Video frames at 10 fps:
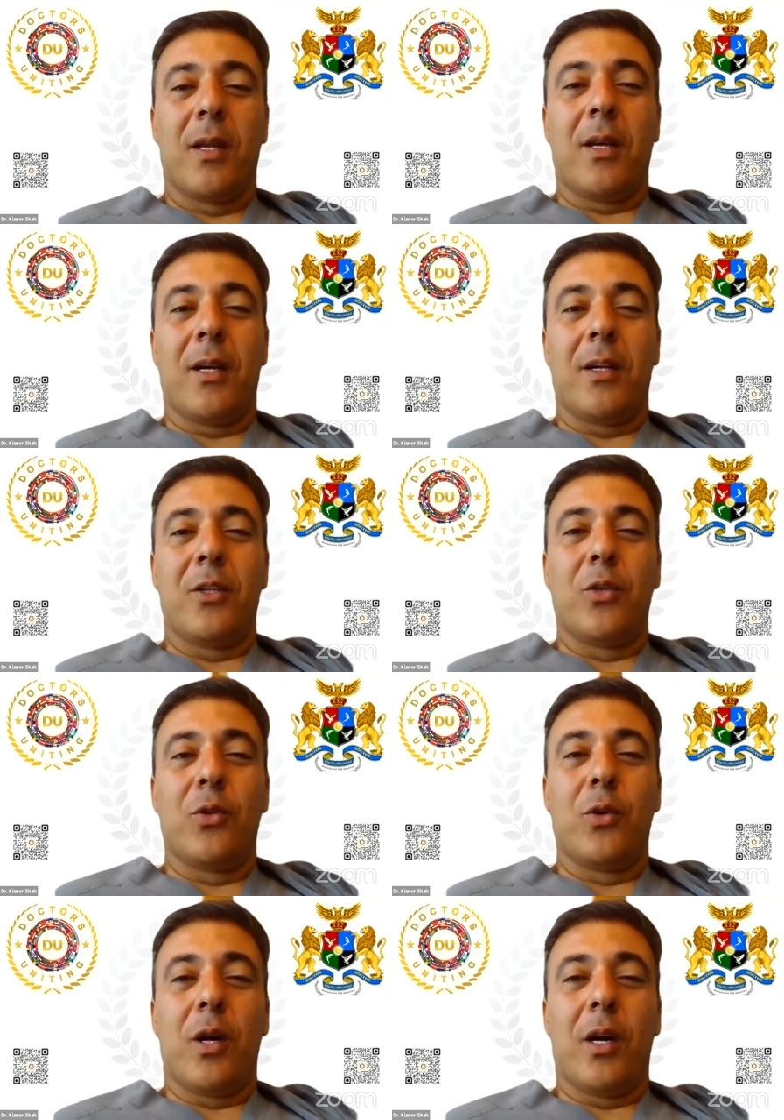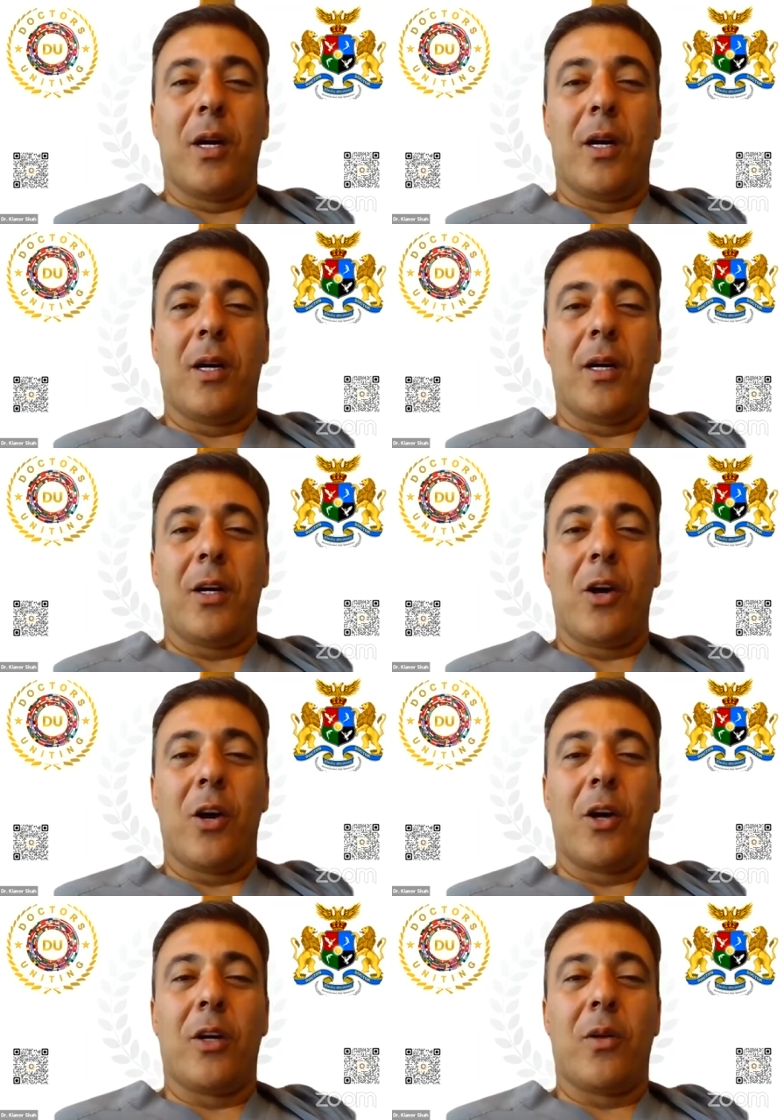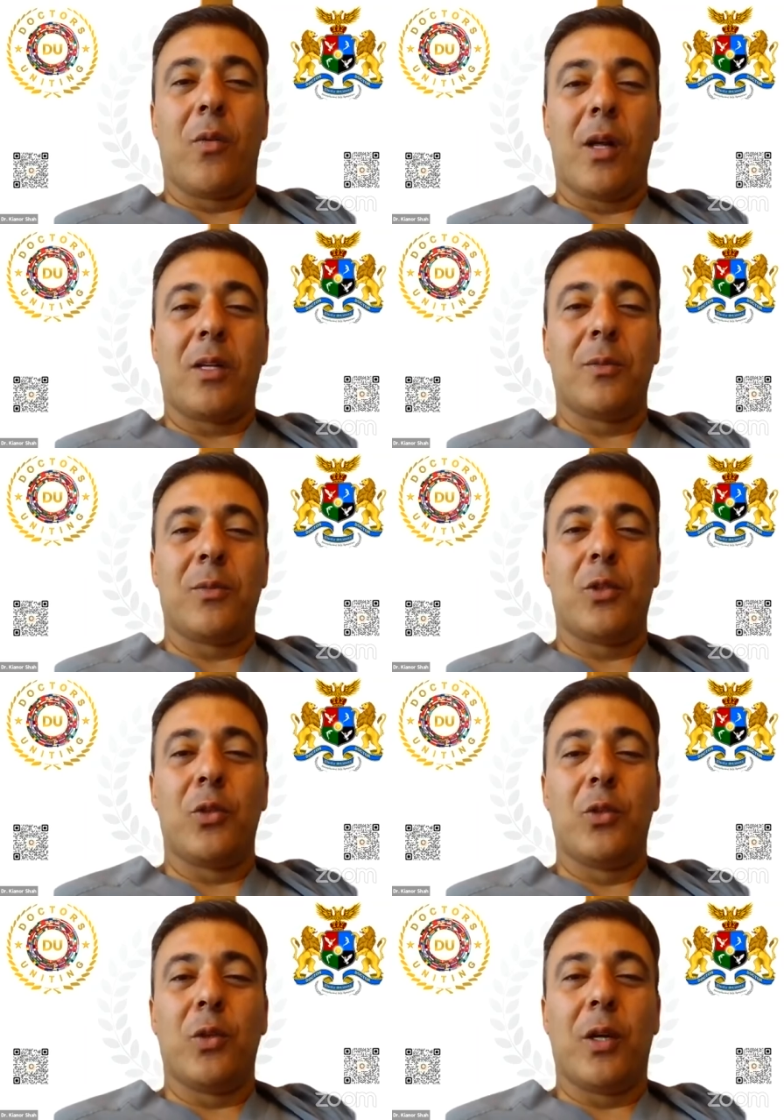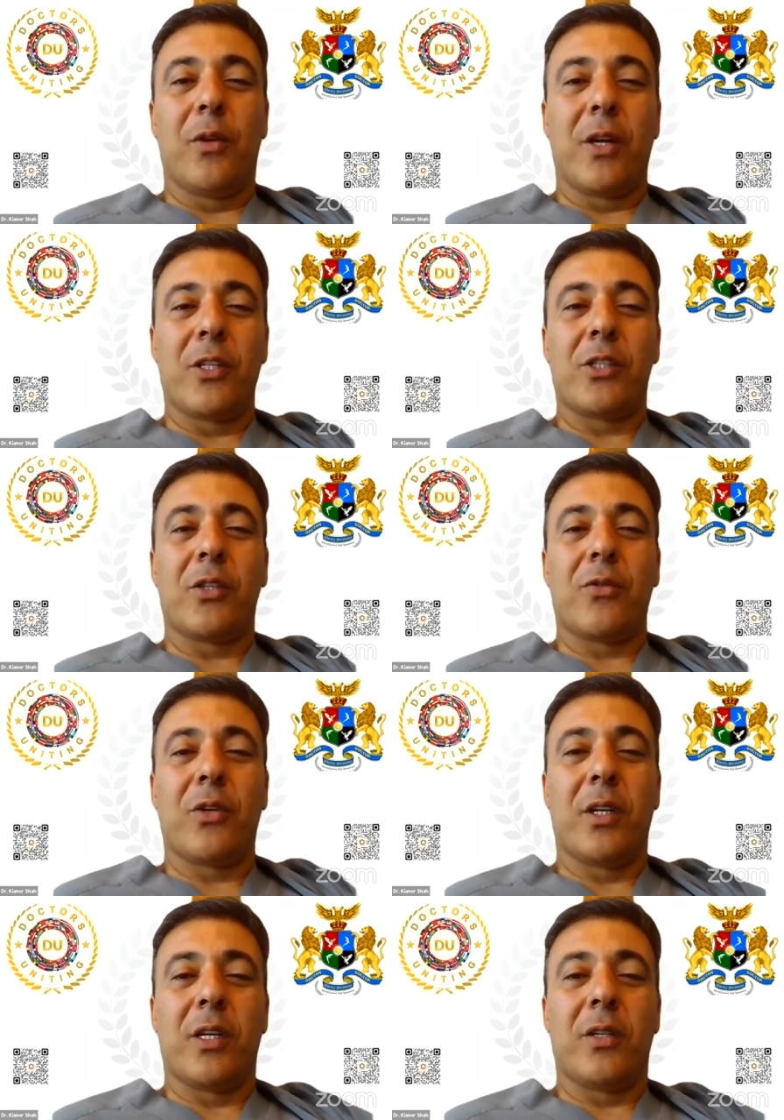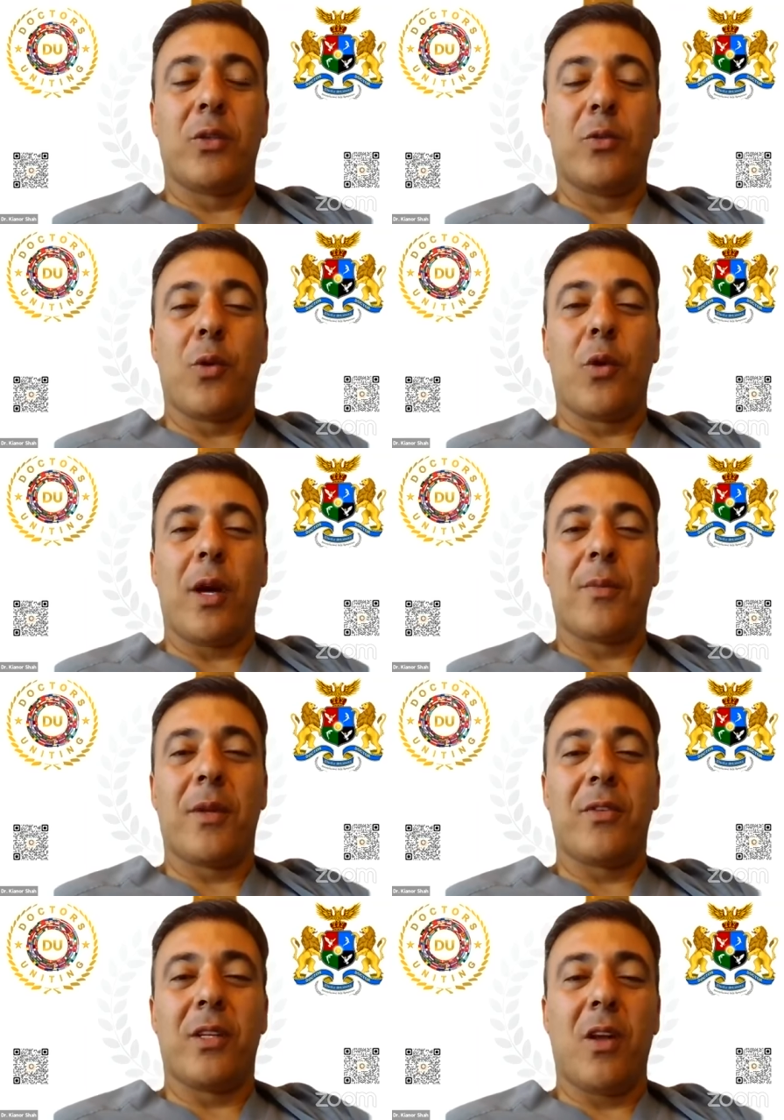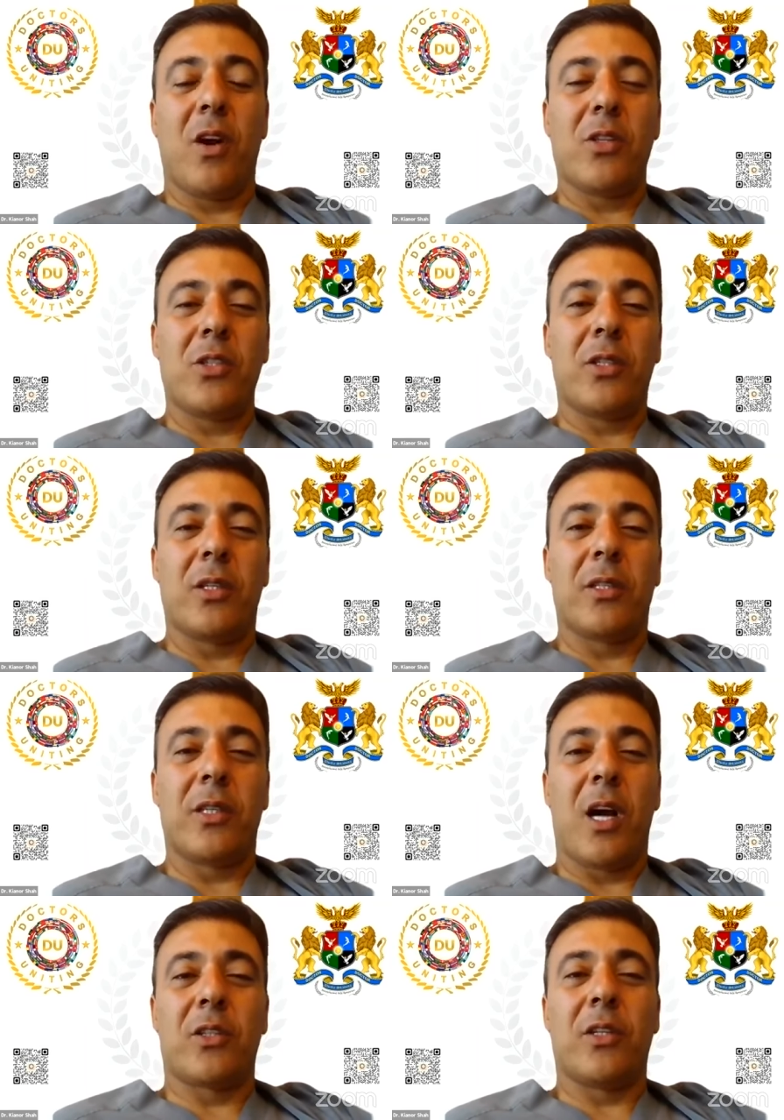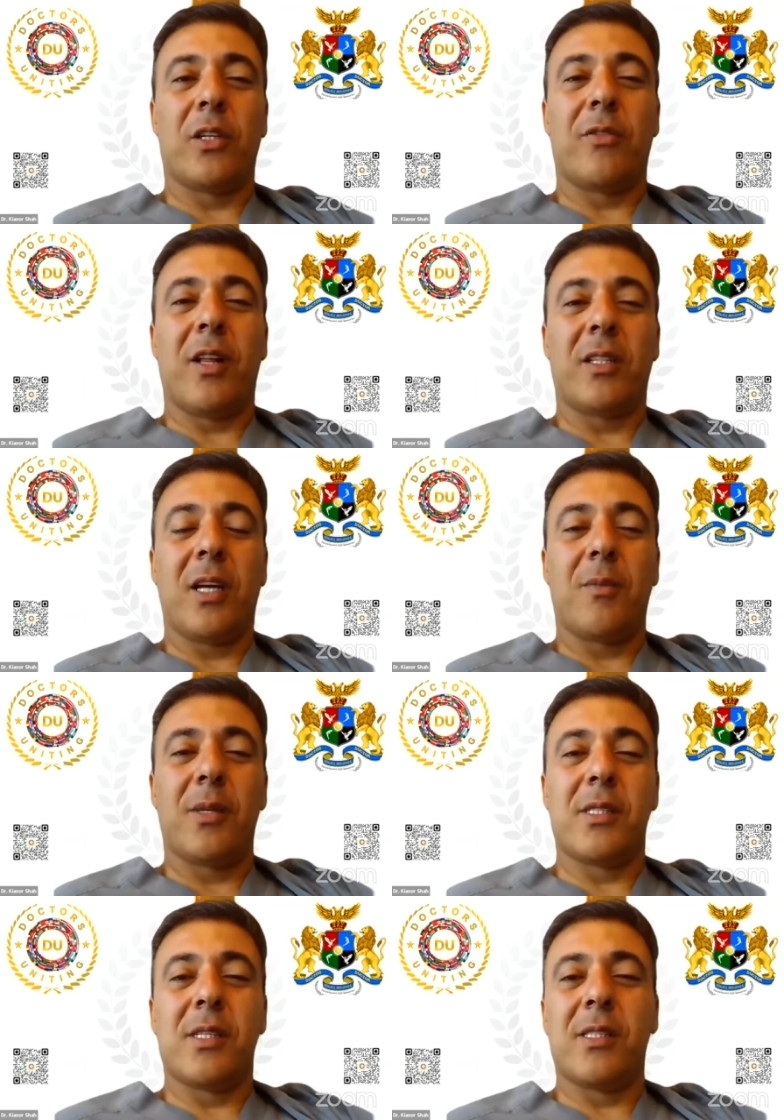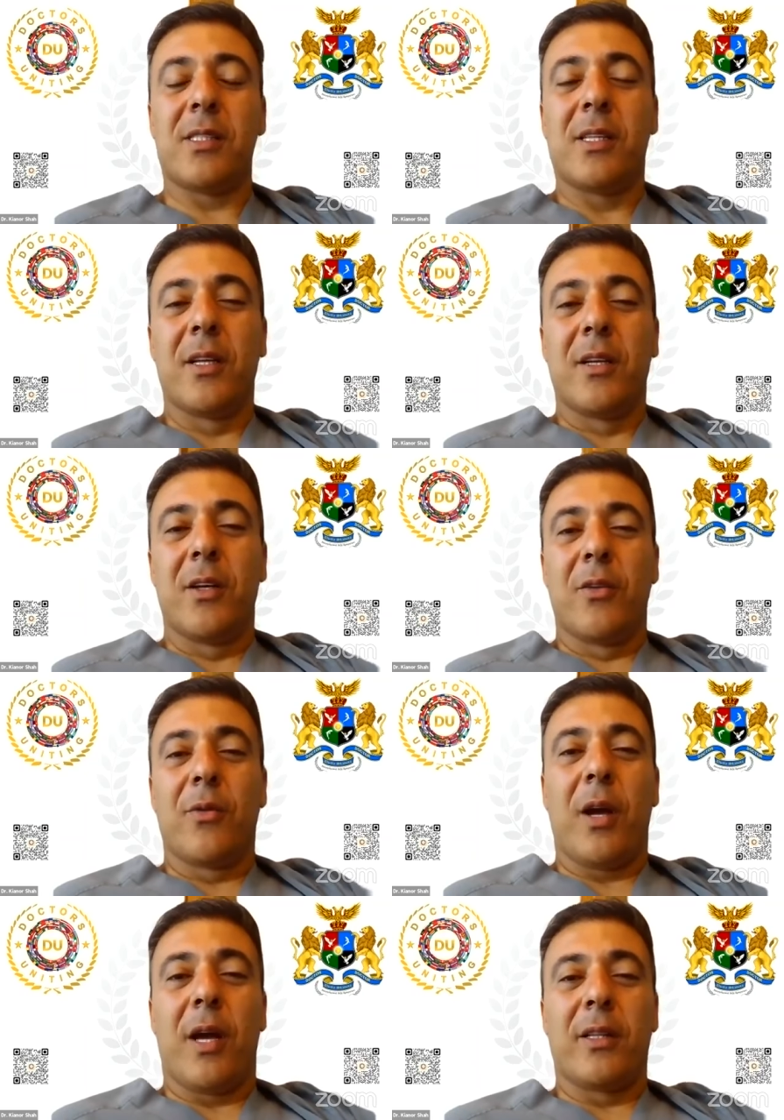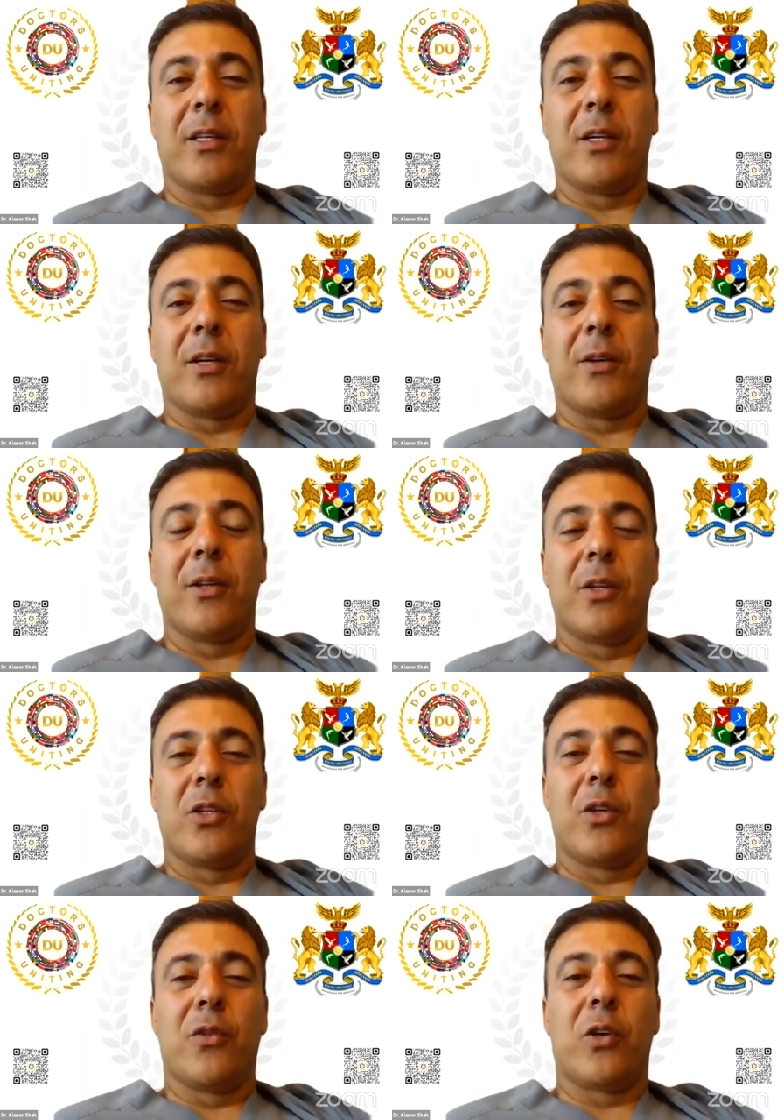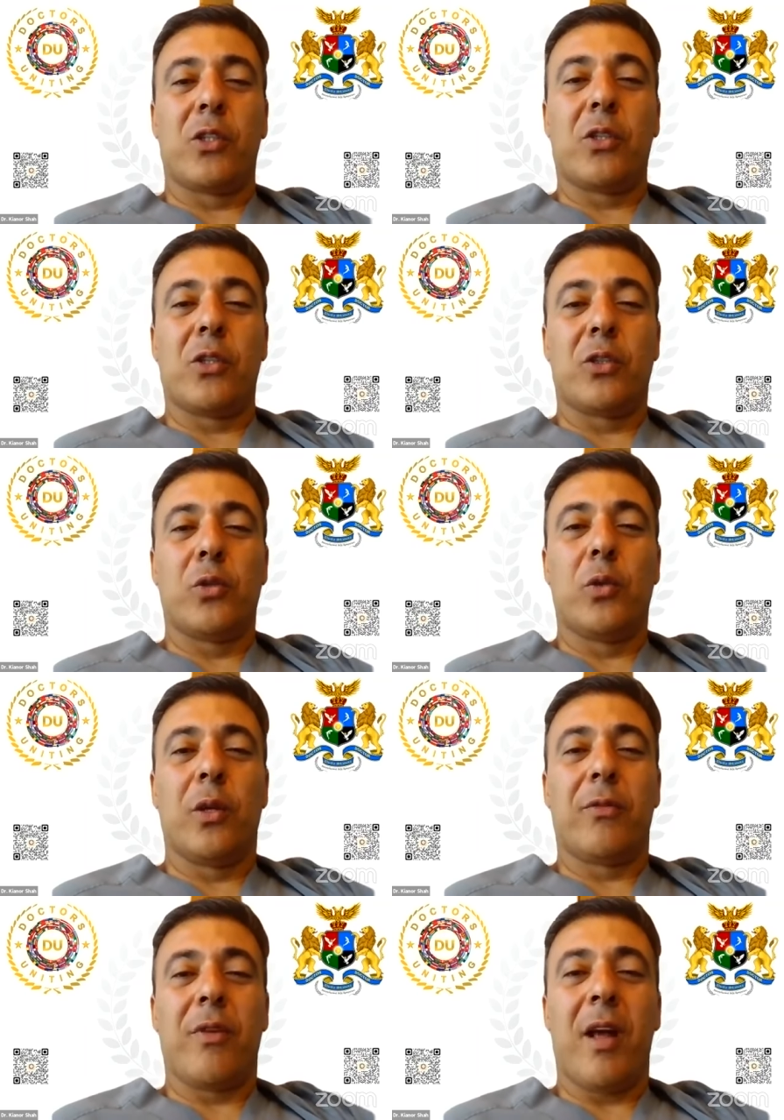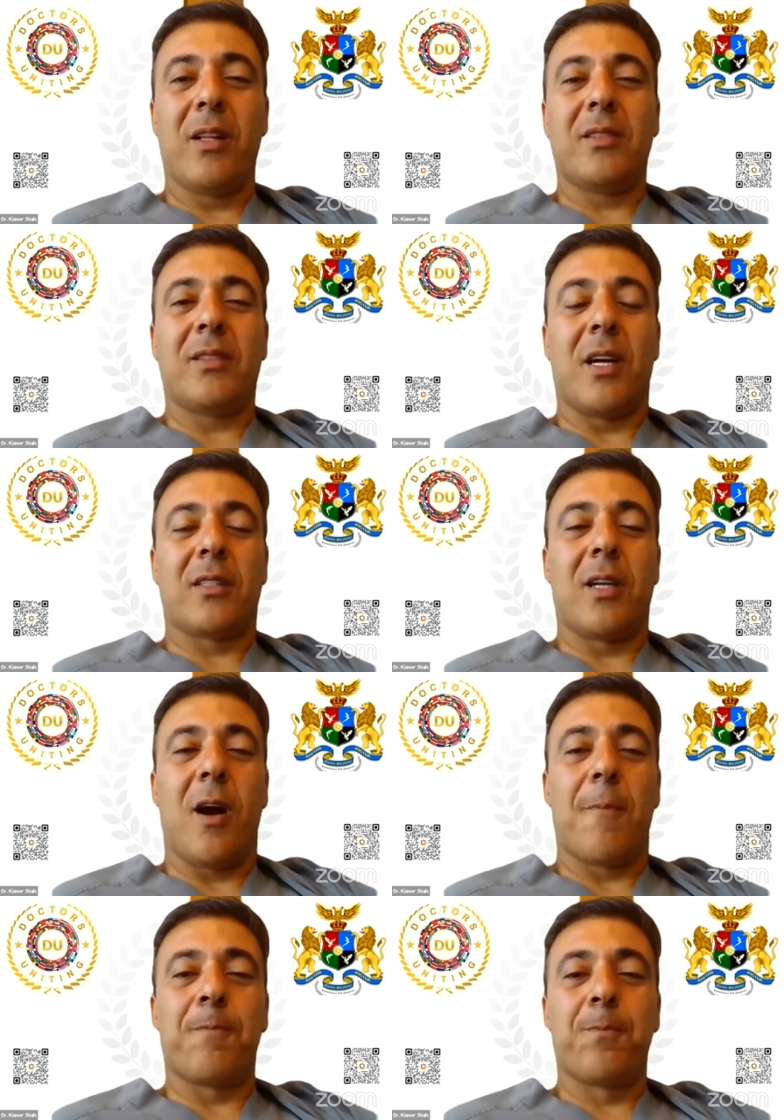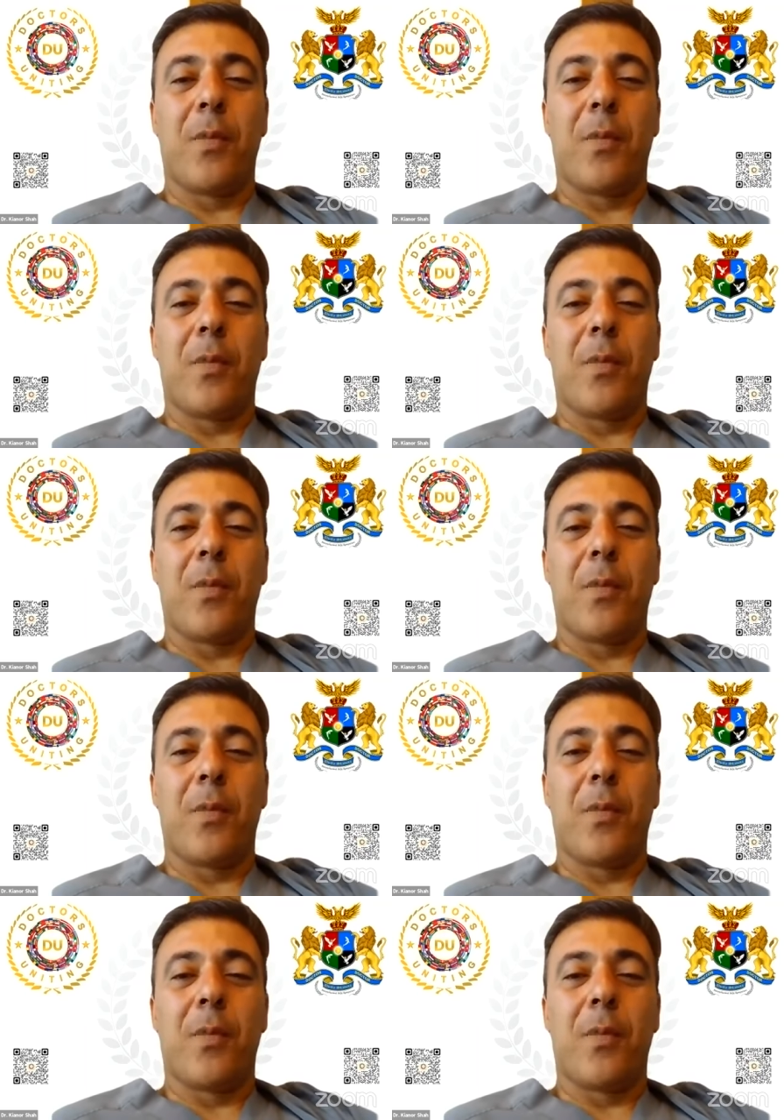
uh, you uh, are welcome to uh, register for a new program that we launched, the Doctorate of Healthcare Business at the universal school of health dot com.